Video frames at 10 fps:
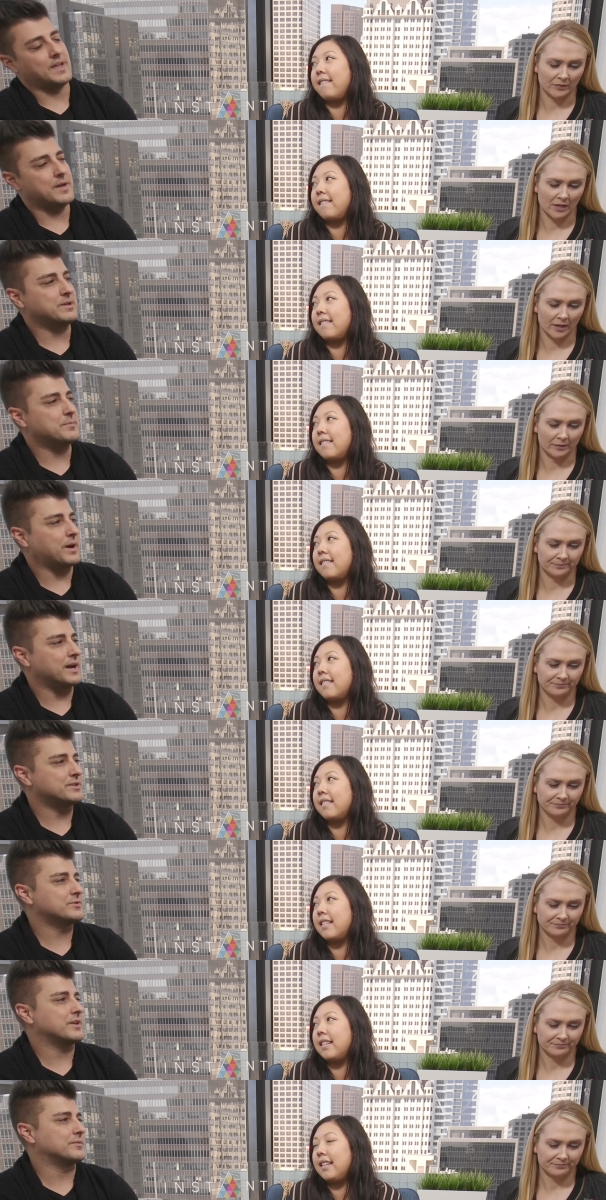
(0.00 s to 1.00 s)
Speaker 1: I mean, it
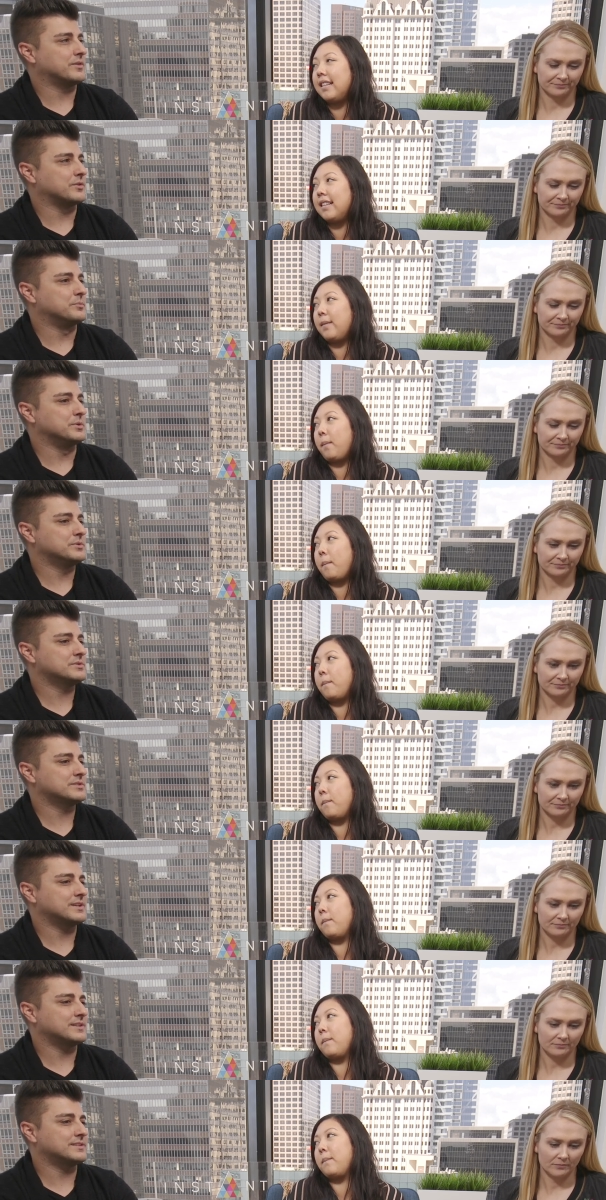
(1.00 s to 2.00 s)
buys you that little
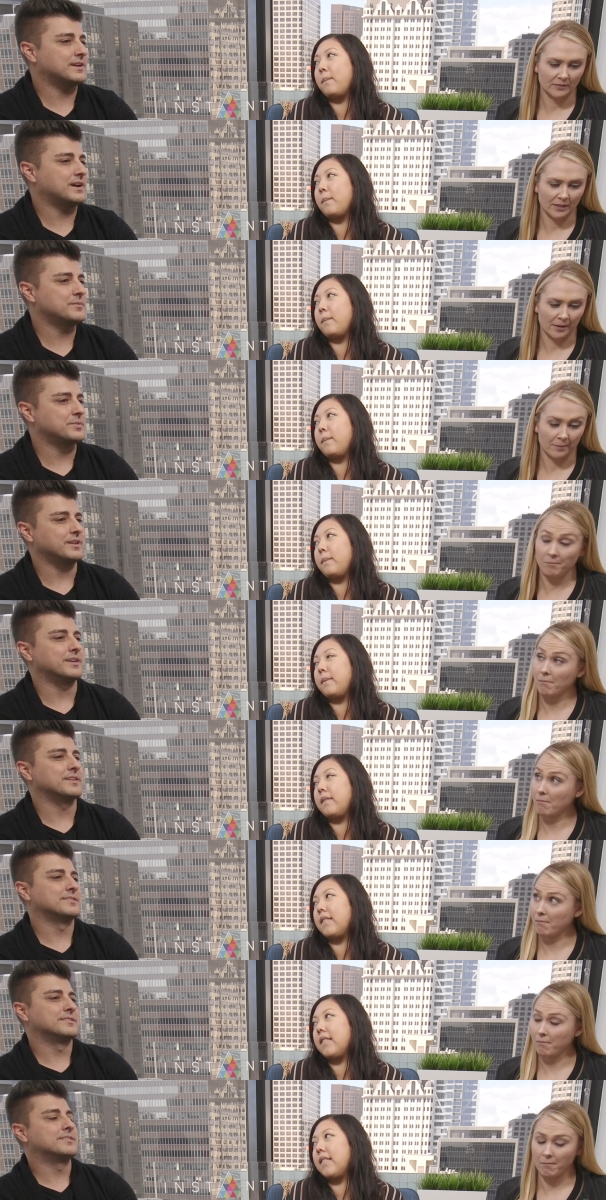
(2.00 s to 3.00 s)
boost at the mm-hmm. time, but
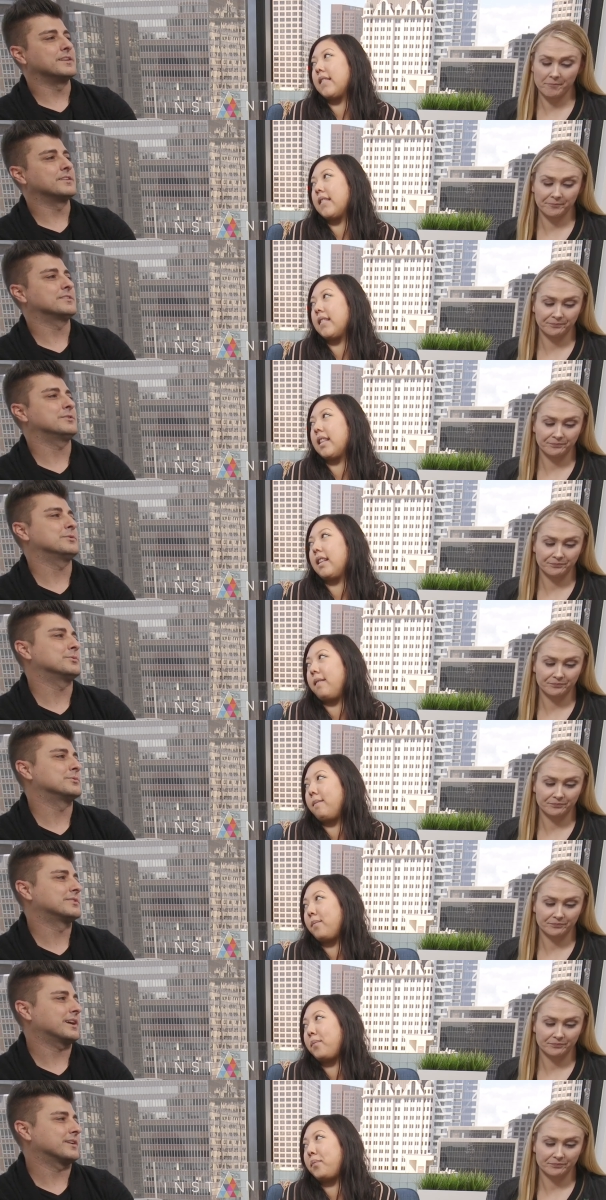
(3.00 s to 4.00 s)
like then
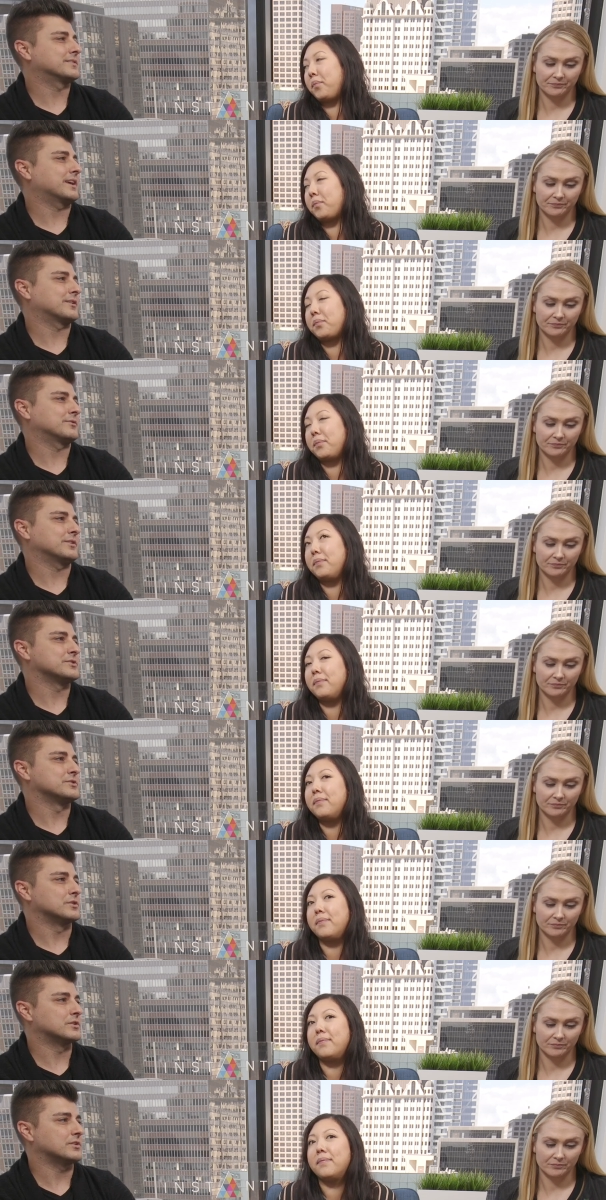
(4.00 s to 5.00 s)
you kind of sacrifice
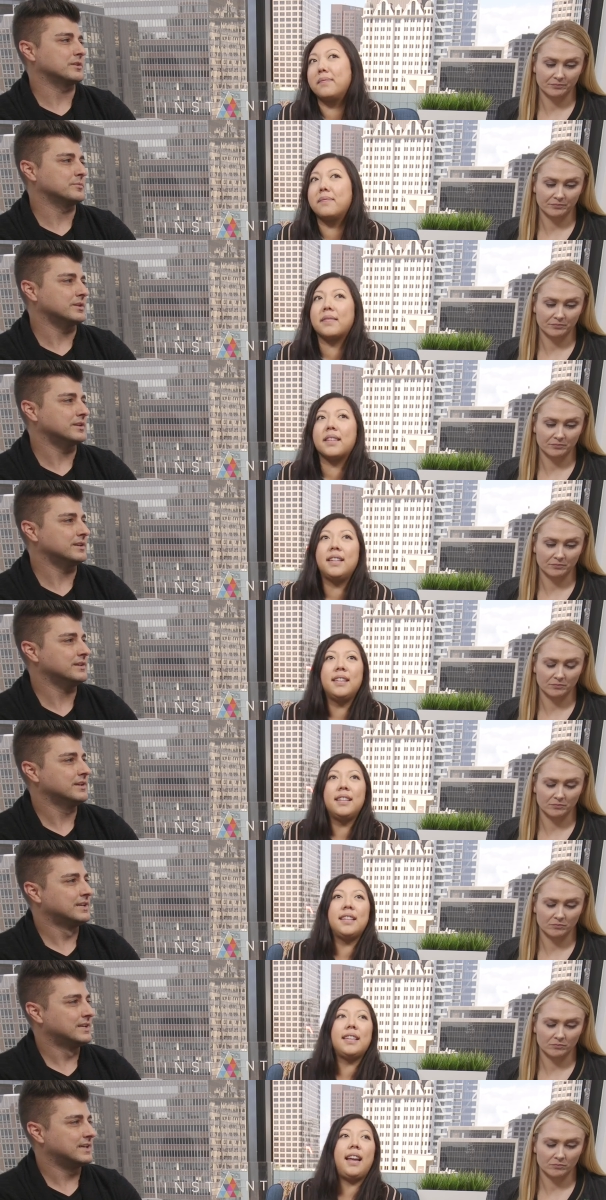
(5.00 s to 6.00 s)
your credibility
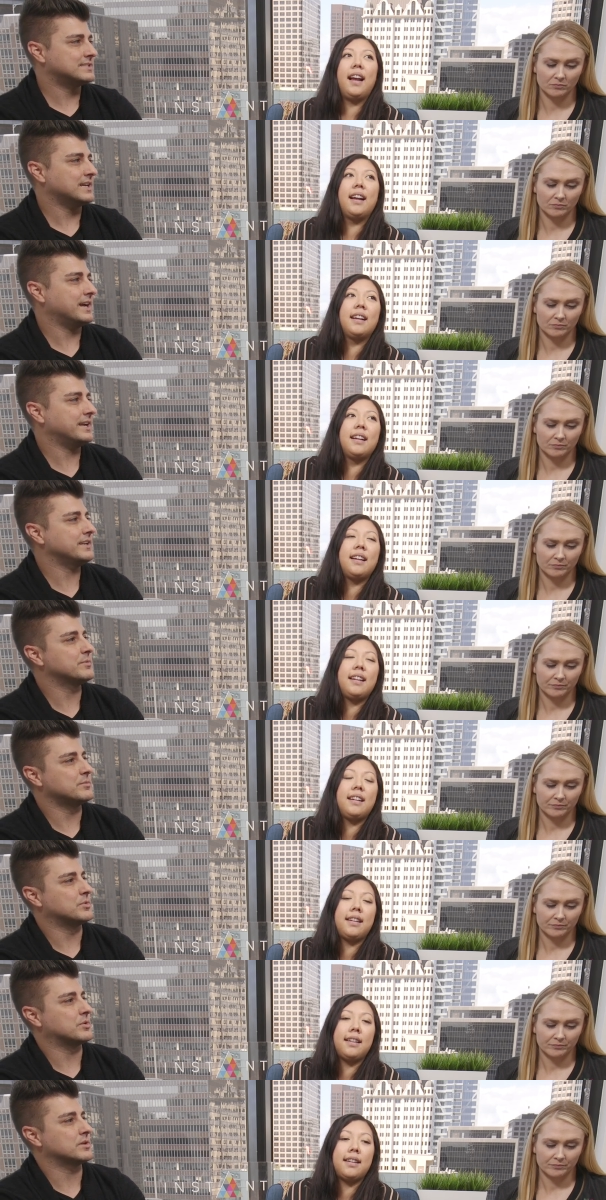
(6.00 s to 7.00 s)
yeah. a tiny
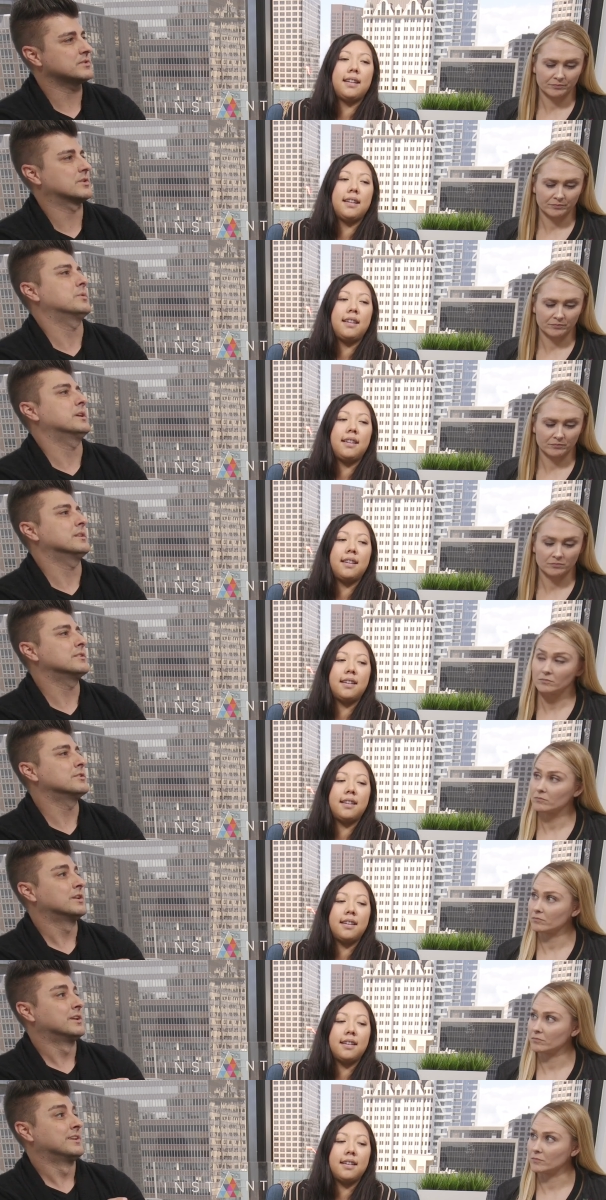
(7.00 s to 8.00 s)
bit more. So
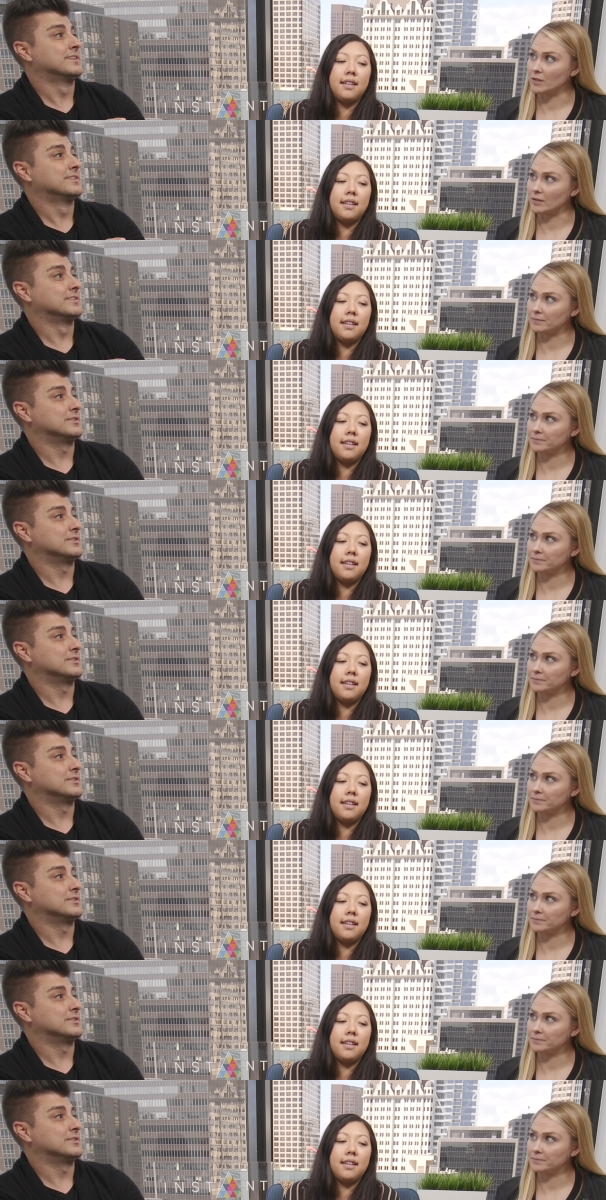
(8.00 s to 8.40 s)
when yeah.